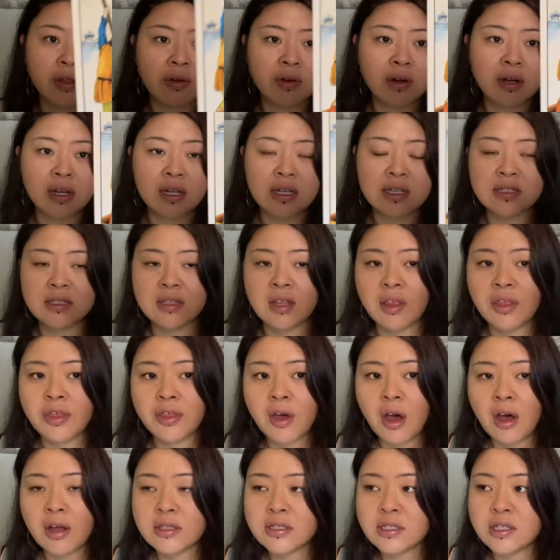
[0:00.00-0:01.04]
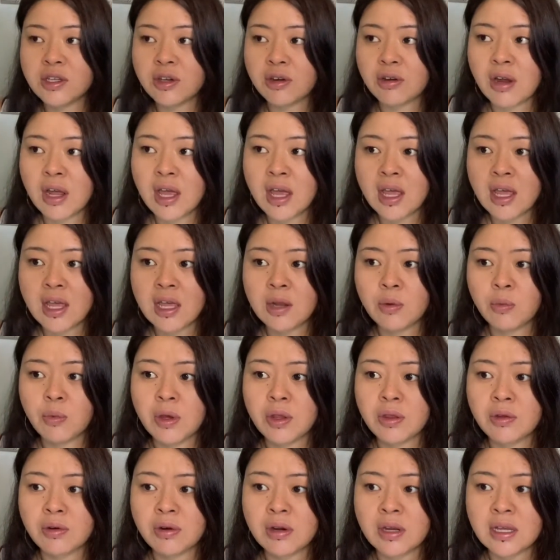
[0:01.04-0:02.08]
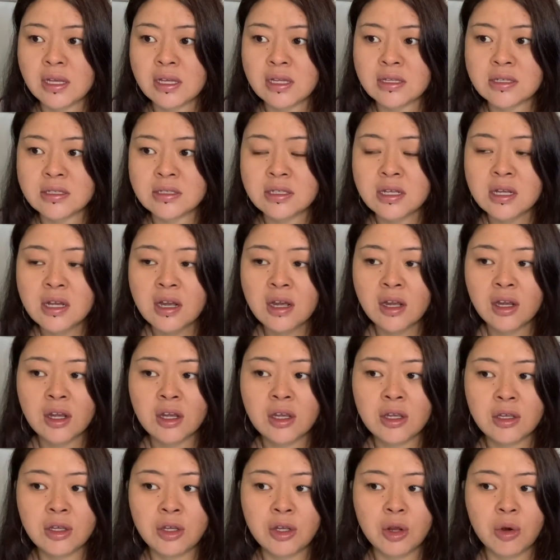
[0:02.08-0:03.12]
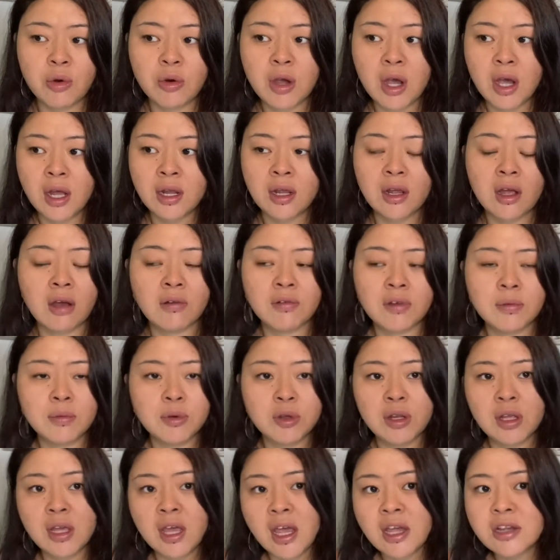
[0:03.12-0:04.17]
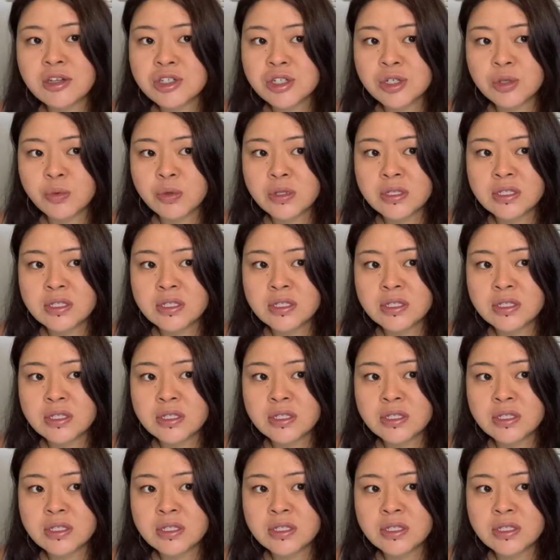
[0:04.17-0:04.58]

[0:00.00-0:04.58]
it is the thoughts in your head, whether it is, you know, cutting off communication with